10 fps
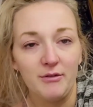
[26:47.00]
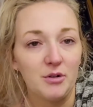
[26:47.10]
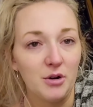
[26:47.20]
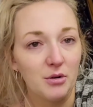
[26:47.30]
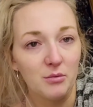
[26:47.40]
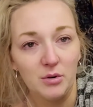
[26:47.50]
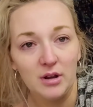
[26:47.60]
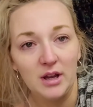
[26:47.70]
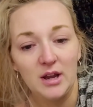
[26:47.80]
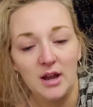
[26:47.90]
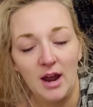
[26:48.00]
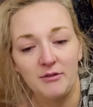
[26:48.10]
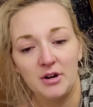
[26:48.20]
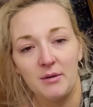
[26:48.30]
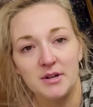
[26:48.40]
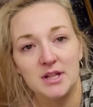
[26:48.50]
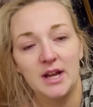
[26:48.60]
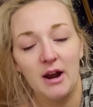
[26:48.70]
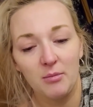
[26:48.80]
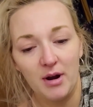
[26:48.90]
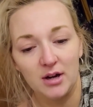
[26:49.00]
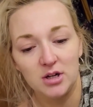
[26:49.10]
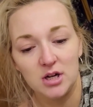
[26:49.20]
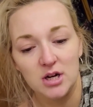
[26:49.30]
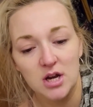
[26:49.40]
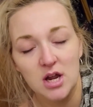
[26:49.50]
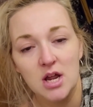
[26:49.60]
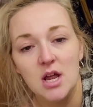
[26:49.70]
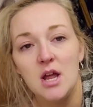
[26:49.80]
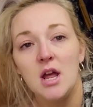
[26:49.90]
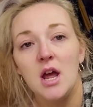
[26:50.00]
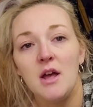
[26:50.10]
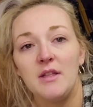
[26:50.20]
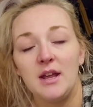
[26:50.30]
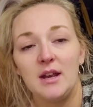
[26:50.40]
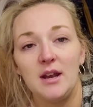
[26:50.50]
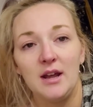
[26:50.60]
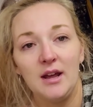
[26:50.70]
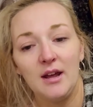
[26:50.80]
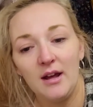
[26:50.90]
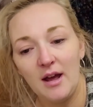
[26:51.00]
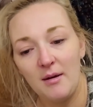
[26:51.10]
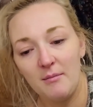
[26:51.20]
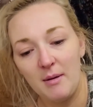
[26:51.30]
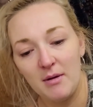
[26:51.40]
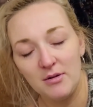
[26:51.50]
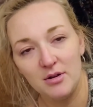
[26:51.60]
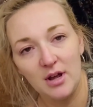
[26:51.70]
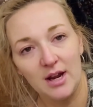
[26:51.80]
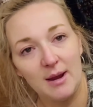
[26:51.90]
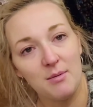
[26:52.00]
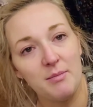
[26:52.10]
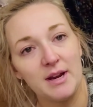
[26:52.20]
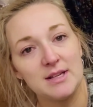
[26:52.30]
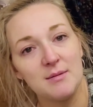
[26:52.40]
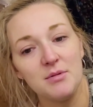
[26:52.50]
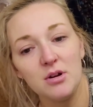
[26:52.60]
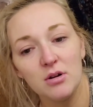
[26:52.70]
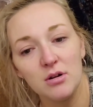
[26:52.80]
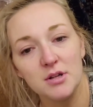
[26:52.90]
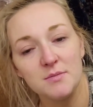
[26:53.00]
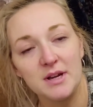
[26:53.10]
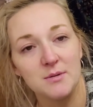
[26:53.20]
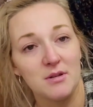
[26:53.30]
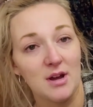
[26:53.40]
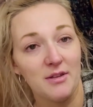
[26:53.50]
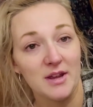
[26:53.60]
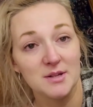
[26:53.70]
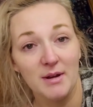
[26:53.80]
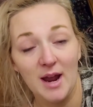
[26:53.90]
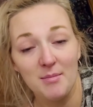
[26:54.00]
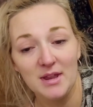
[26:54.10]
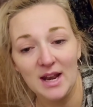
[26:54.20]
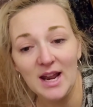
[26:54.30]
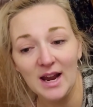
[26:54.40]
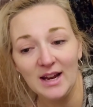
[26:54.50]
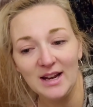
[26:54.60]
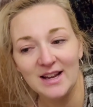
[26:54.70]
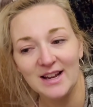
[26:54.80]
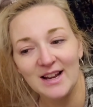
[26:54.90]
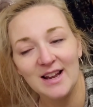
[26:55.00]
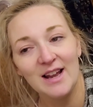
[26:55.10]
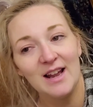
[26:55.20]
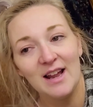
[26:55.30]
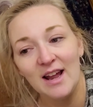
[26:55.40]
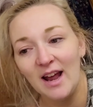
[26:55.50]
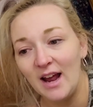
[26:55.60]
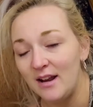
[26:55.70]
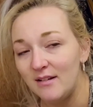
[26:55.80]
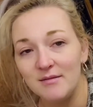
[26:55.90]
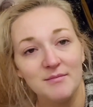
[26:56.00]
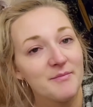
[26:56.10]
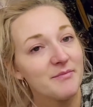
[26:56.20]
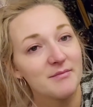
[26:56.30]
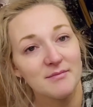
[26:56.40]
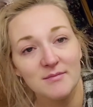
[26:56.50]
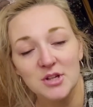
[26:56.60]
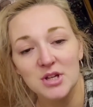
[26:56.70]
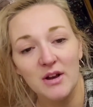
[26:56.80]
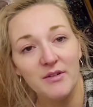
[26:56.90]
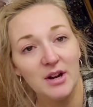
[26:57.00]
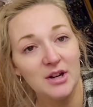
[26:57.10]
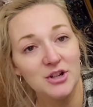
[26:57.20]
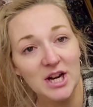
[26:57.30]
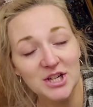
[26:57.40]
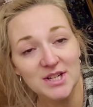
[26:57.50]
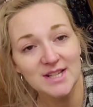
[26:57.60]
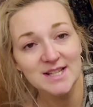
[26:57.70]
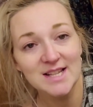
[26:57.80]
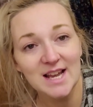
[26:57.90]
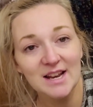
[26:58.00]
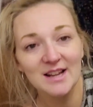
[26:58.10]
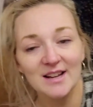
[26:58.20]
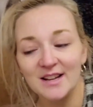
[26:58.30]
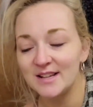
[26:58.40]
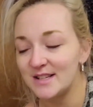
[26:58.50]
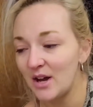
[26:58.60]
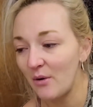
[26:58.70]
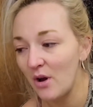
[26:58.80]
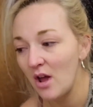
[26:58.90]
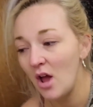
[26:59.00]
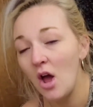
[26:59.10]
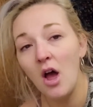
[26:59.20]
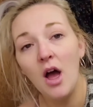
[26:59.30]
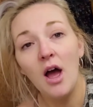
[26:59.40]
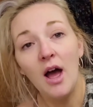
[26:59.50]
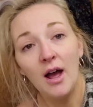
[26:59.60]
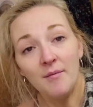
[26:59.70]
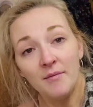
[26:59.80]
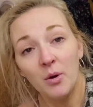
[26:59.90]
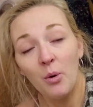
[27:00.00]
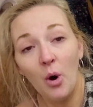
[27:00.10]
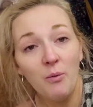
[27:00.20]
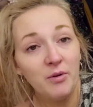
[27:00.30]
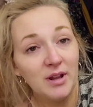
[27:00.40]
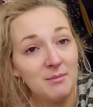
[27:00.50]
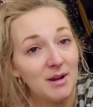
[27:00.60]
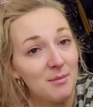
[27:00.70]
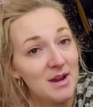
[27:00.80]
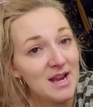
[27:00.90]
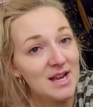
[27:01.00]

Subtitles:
or afternoon really, after I went to the chiropractor. And then my mother-in-law came and picked up the girls because we thought things might happen that night. And just off and on contractions since then. So hopefully